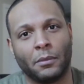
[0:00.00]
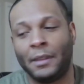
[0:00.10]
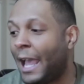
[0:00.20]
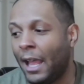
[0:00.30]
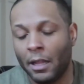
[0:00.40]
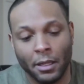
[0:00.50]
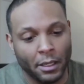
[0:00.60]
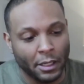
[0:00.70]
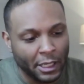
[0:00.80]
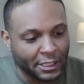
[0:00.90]
That
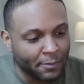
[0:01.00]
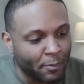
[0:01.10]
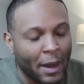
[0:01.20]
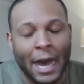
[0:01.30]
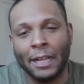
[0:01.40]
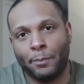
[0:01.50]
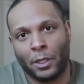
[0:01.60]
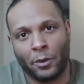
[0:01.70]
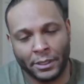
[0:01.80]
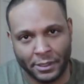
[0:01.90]
is
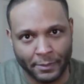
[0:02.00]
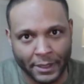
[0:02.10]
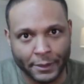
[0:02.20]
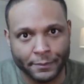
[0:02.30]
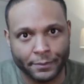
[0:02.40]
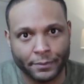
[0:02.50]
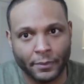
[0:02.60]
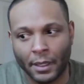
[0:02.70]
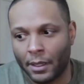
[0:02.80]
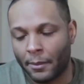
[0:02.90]
mind-blowing to me.
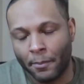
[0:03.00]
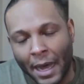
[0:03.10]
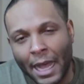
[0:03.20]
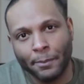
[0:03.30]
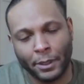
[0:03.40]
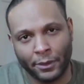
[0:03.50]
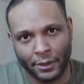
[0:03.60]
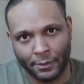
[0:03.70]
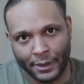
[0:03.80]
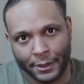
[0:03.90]

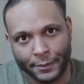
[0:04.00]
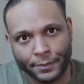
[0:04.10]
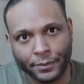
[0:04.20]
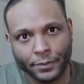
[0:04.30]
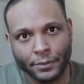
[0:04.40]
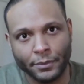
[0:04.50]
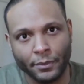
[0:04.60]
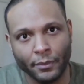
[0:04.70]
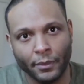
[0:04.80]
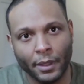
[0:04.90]
Mind-blowing to me.
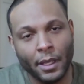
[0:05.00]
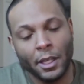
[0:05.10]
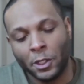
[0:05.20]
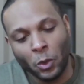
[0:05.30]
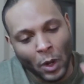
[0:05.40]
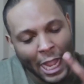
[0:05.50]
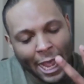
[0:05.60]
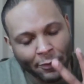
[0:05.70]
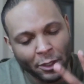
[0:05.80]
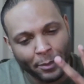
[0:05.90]
You
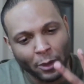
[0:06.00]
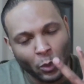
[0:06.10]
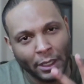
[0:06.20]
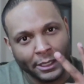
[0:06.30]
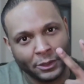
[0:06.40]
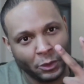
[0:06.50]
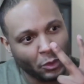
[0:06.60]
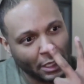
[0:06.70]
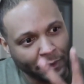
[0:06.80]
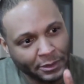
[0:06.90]
have to be willing
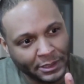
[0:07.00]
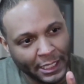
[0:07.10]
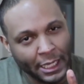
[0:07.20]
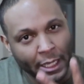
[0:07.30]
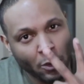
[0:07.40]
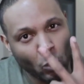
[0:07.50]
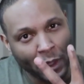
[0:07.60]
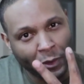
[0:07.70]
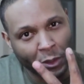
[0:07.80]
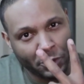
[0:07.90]
to see
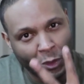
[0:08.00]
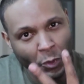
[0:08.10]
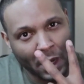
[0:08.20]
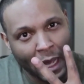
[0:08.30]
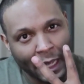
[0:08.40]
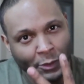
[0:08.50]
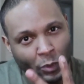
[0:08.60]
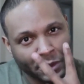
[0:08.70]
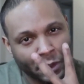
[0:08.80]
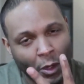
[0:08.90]
with your two eyes
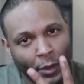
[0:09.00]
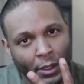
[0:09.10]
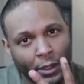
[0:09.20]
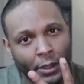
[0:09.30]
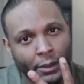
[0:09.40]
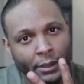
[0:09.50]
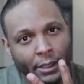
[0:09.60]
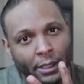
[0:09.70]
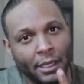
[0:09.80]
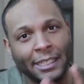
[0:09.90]
what's going on
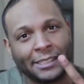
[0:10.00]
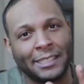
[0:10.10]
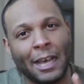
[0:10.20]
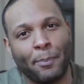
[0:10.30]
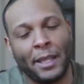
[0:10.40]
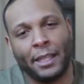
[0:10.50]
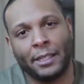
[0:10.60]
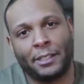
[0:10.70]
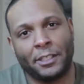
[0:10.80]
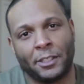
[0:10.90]
and stop paying
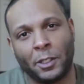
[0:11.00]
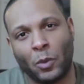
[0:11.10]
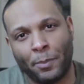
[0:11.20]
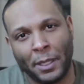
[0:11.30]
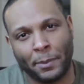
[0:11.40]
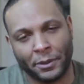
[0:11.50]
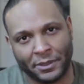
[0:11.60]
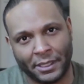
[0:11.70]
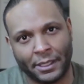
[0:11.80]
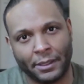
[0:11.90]
attention to what people are
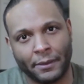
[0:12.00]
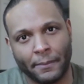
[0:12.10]
saying.